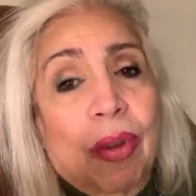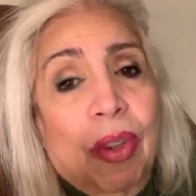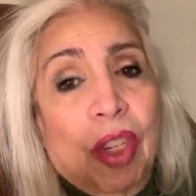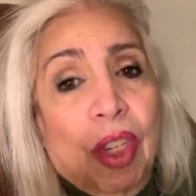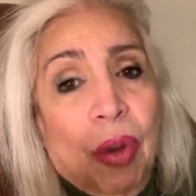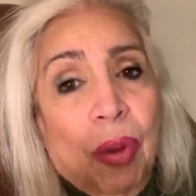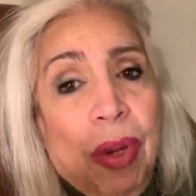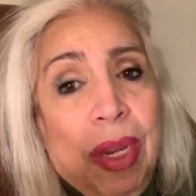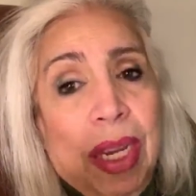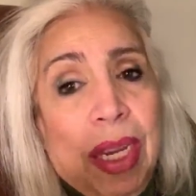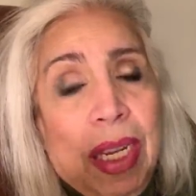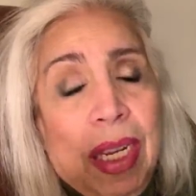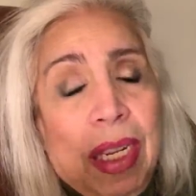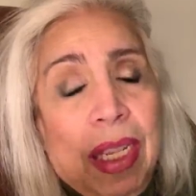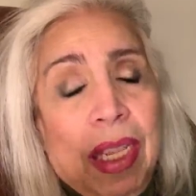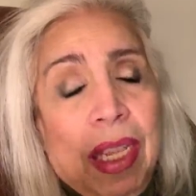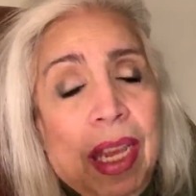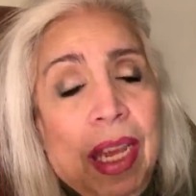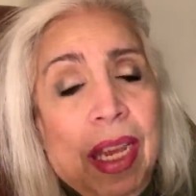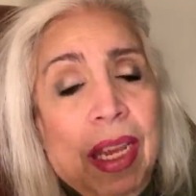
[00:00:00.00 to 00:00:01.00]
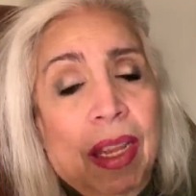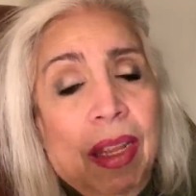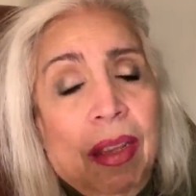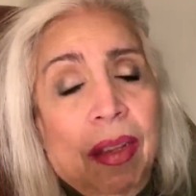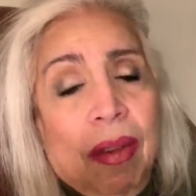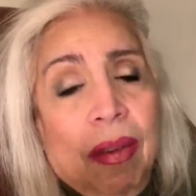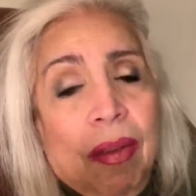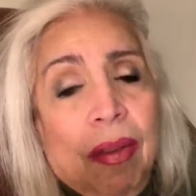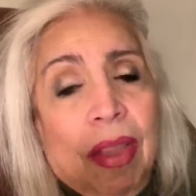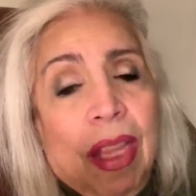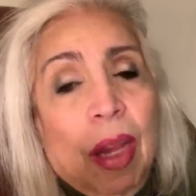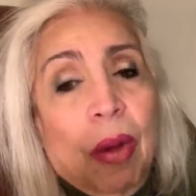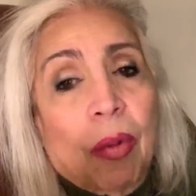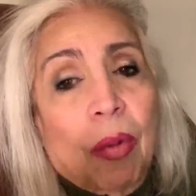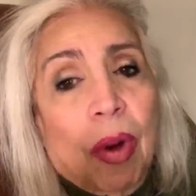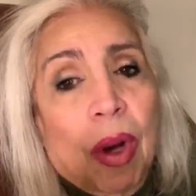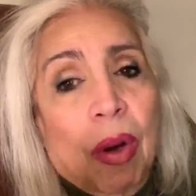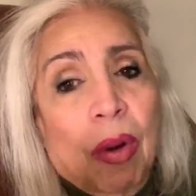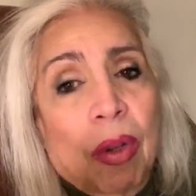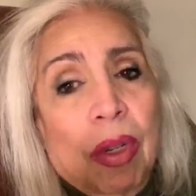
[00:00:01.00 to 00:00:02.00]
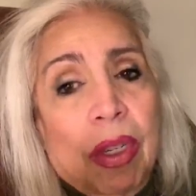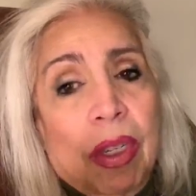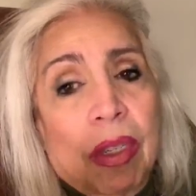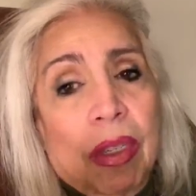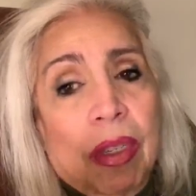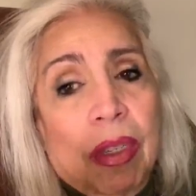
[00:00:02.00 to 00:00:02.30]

doing it, they wrote